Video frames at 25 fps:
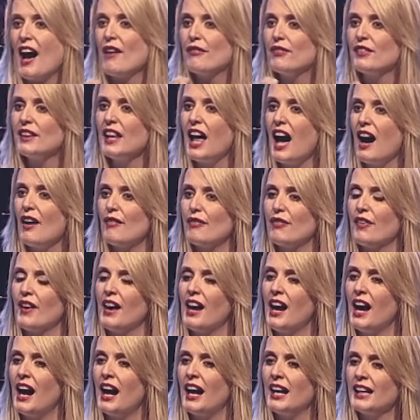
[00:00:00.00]
of love
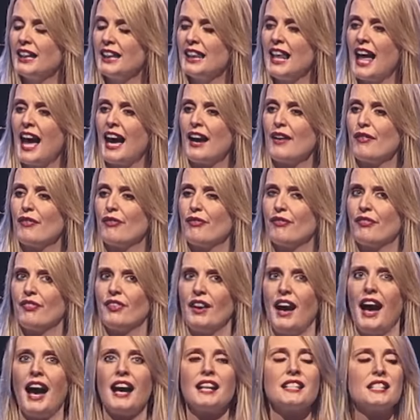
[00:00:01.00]
and
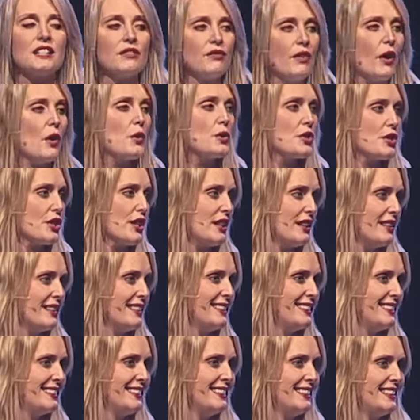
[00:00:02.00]
life, our devotion
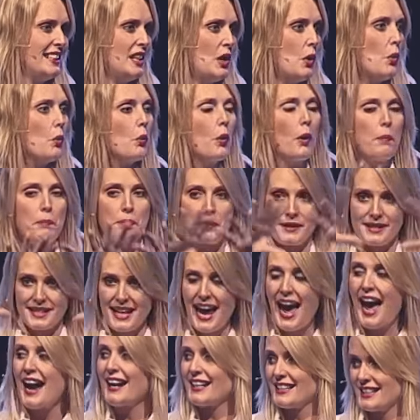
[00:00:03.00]
will
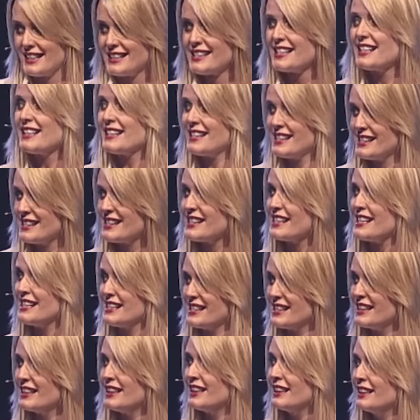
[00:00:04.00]
protect us in this
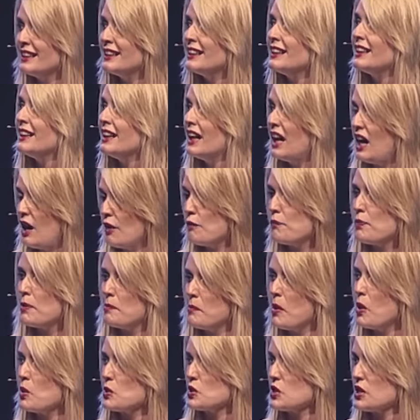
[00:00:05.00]
season of
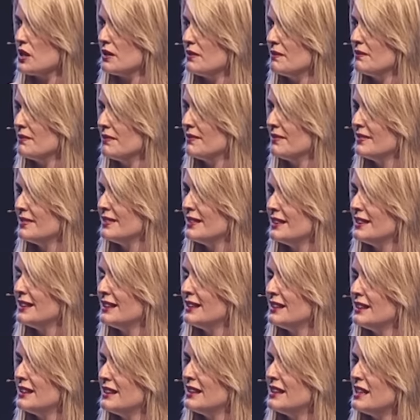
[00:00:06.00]

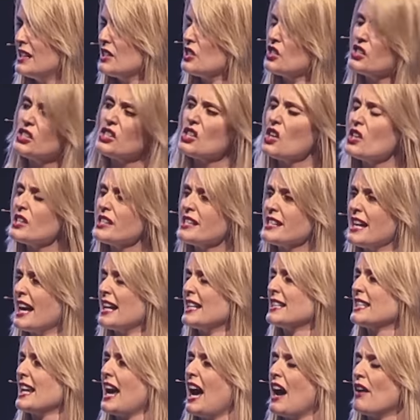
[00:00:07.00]
promotion. Let's just all
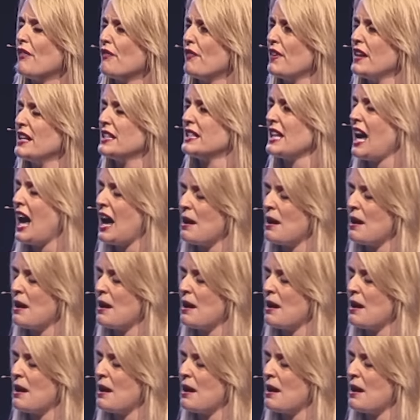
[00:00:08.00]
stand to our feet.